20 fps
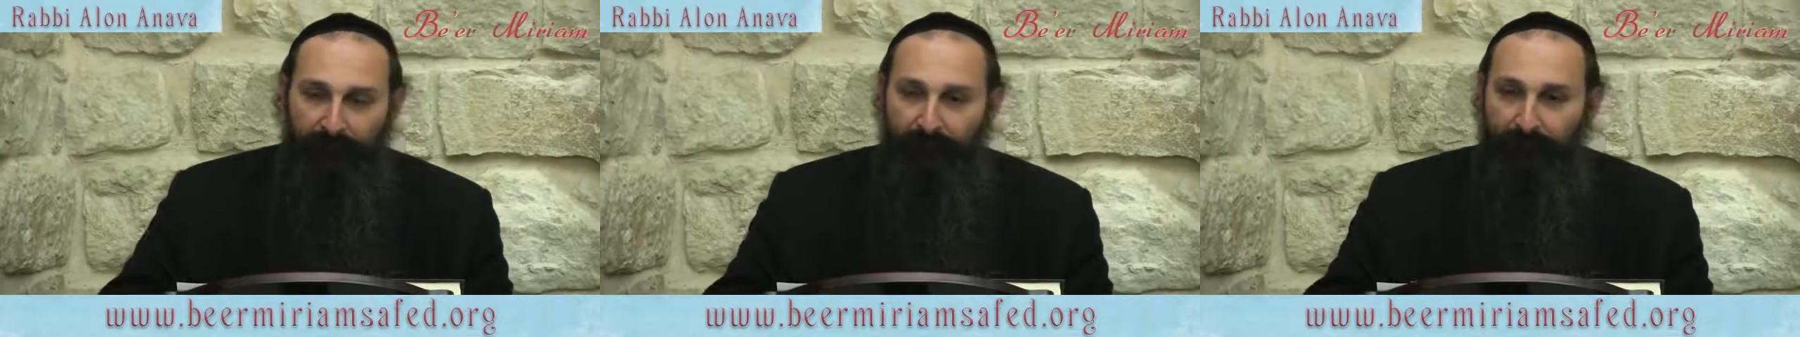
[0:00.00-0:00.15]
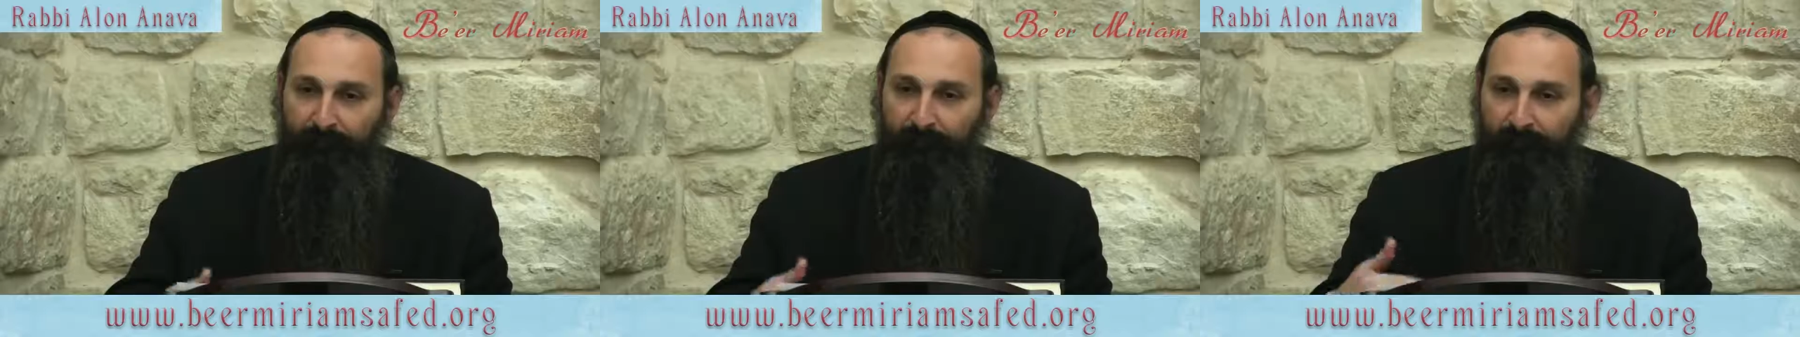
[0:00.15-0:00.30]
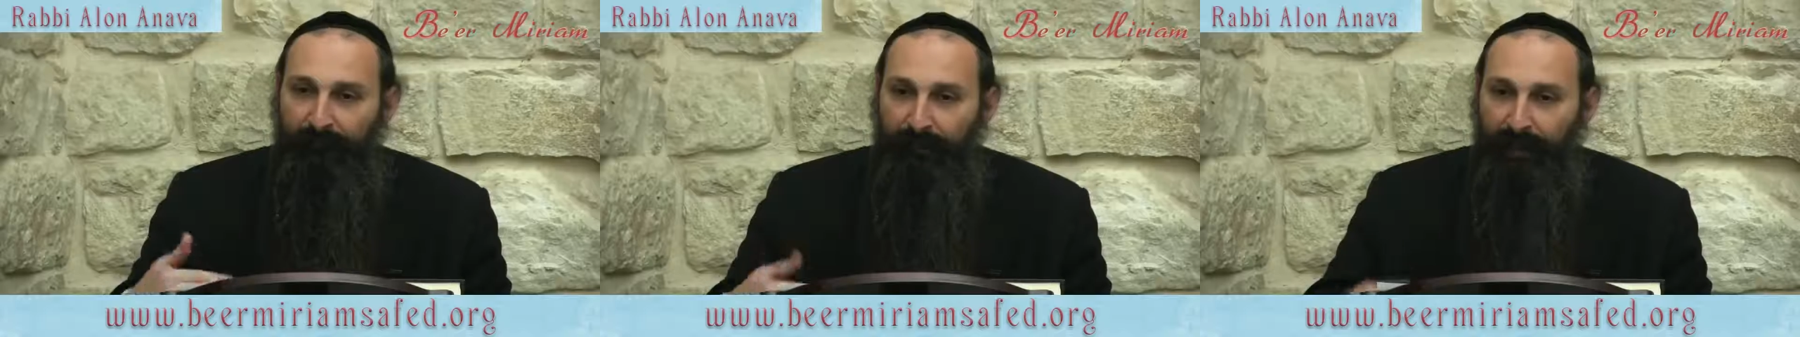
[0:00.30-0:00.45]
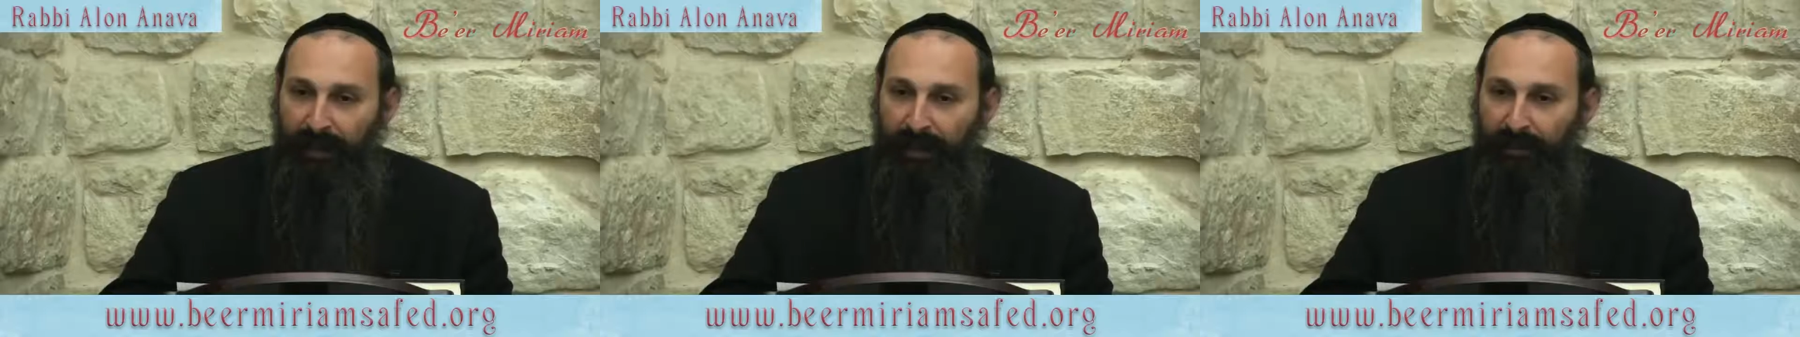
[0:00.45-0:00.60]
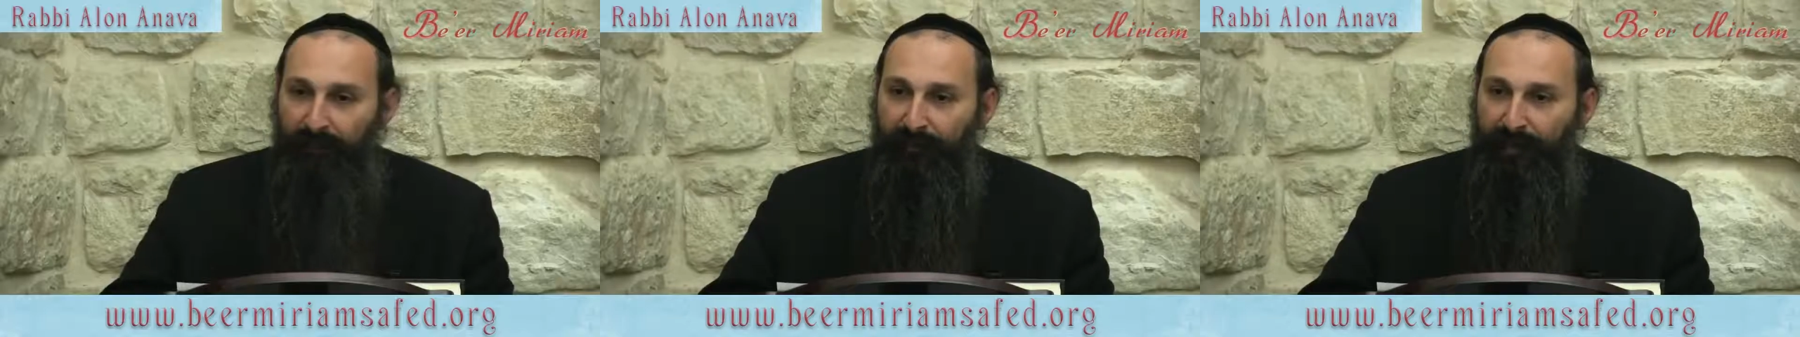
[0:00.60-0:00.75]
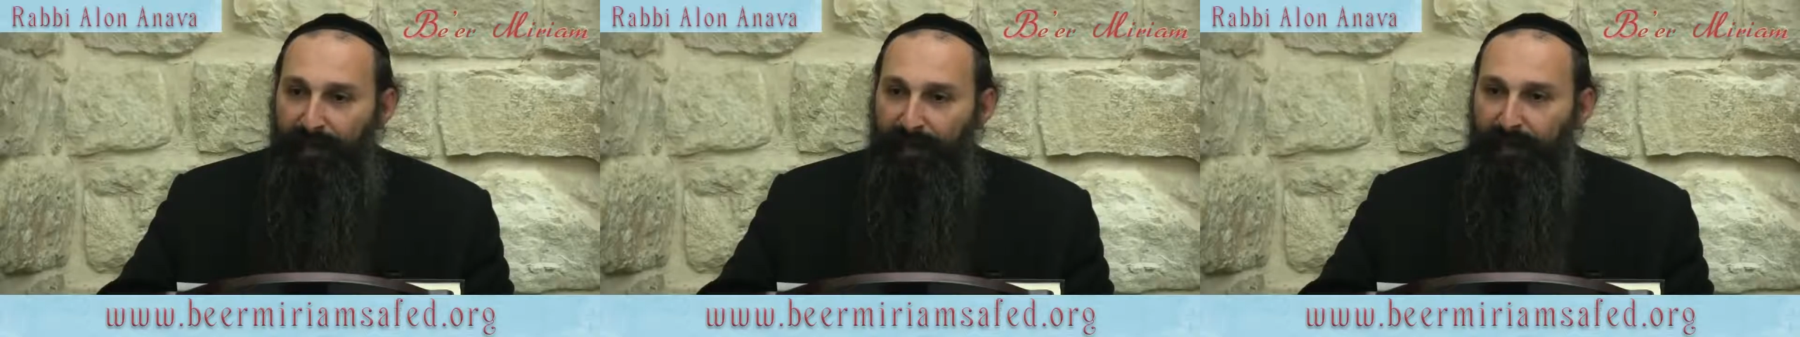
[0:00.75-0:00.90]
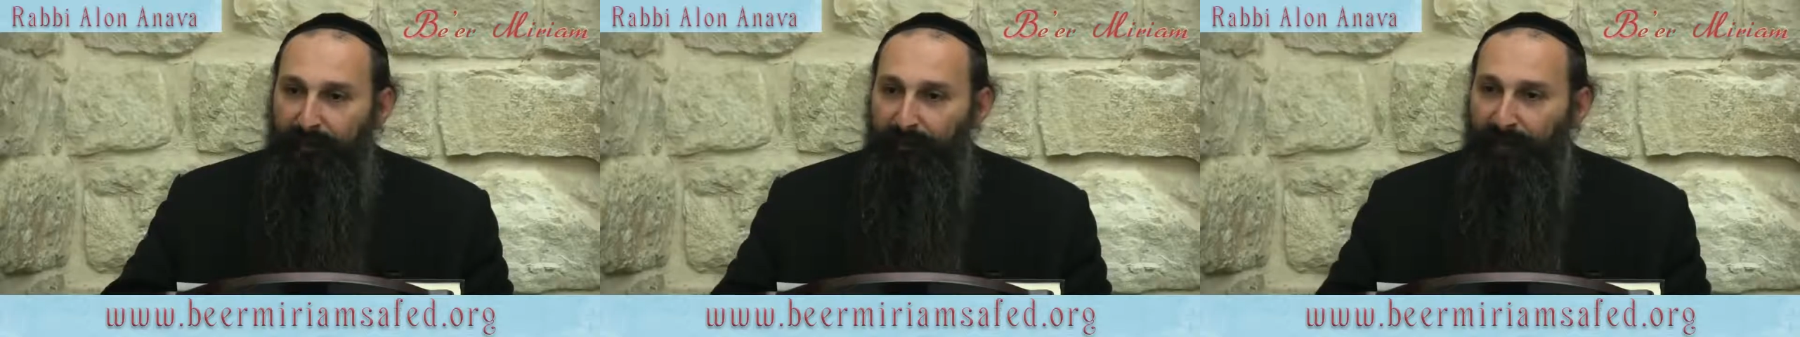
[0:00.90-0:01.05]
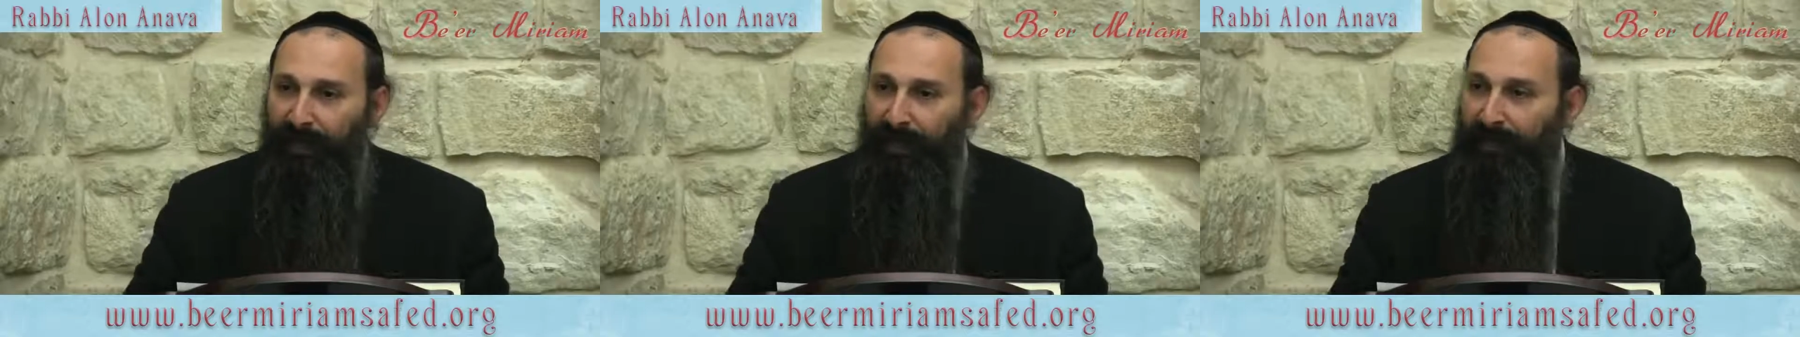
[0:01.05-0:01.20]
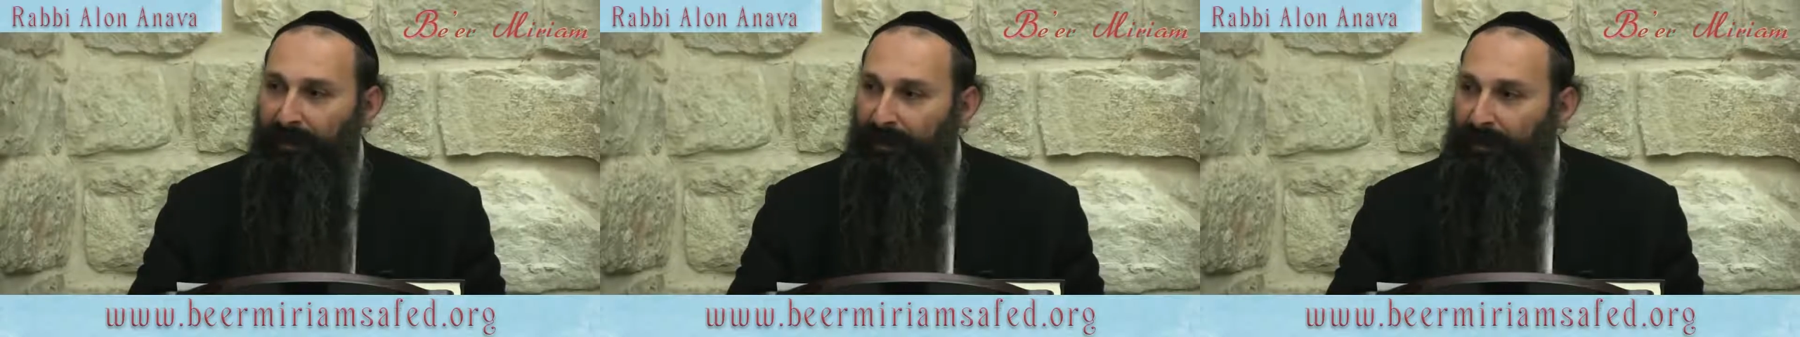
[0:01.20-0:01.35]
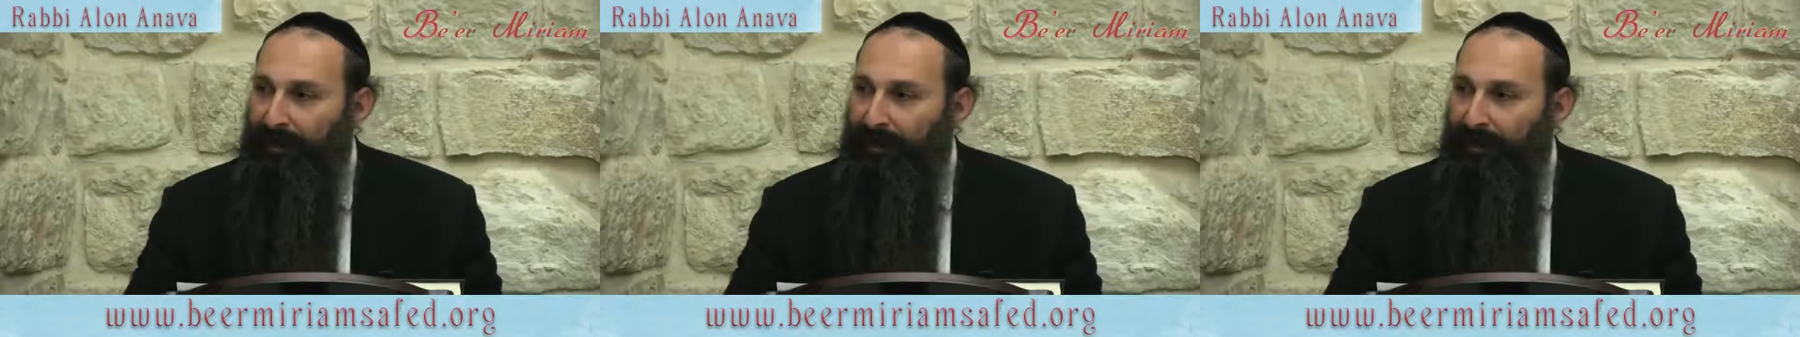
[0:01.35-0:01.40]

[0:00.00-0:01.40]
can be explained